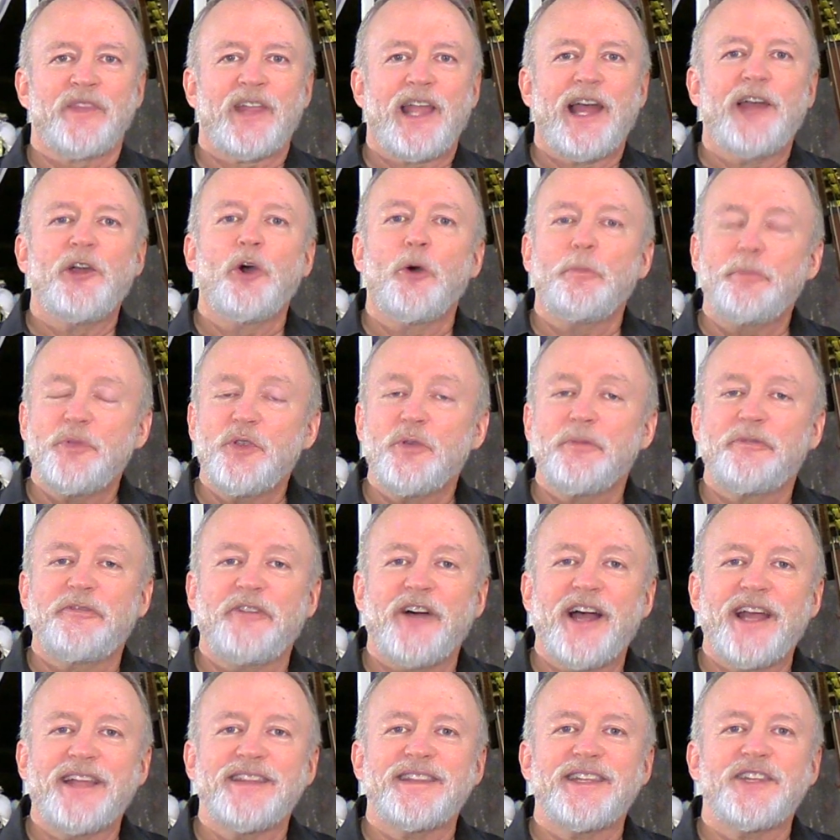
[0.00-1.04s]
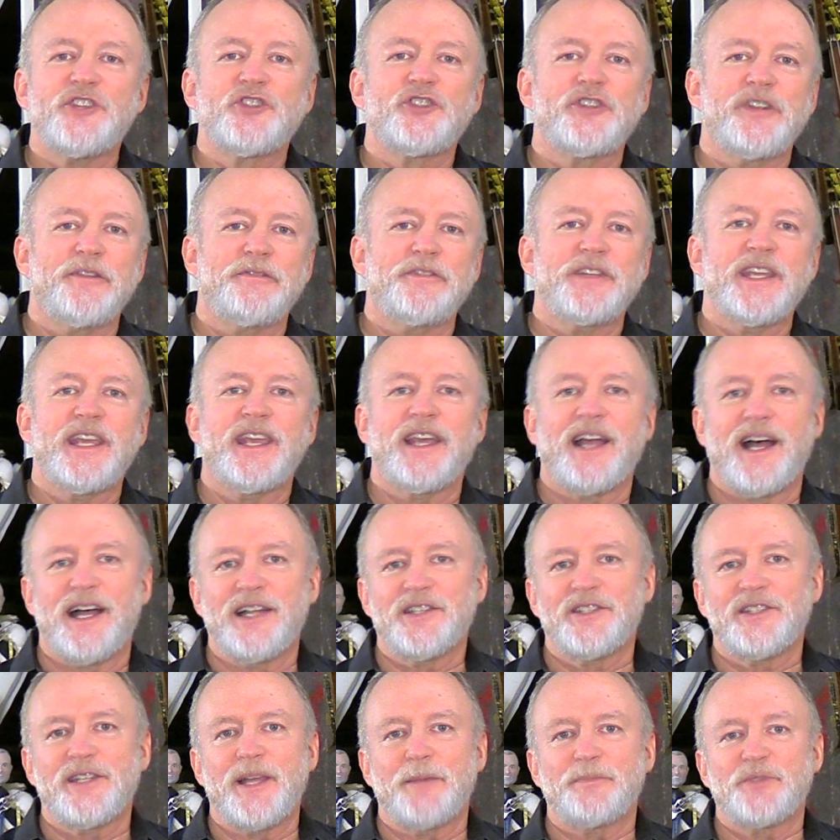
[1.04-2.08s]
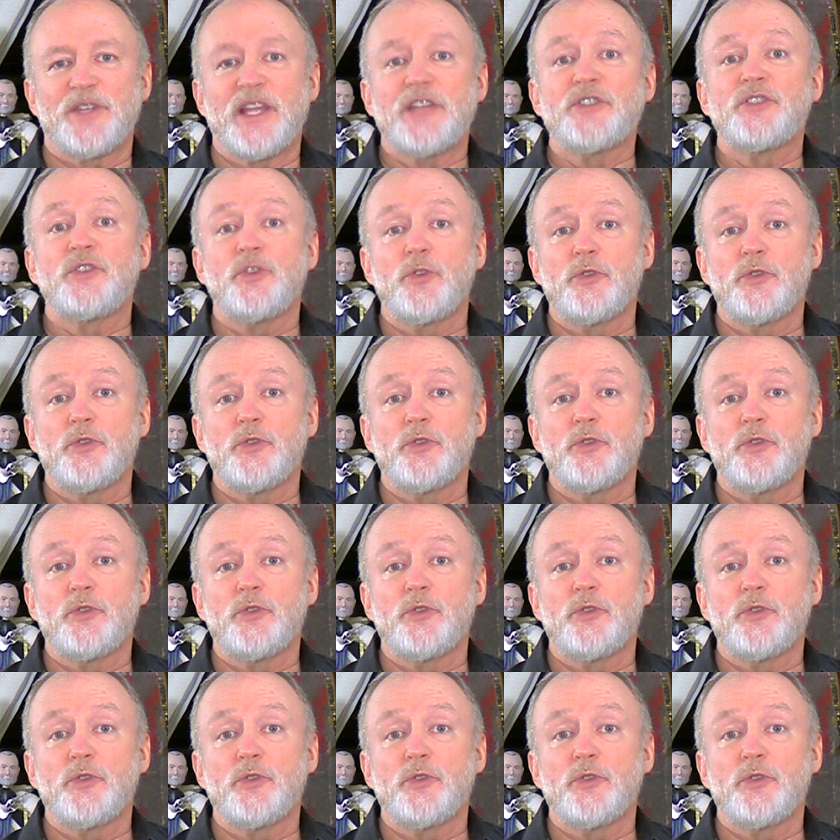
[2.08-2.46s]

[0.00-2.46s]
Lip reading: I hope you find these shifting concepts as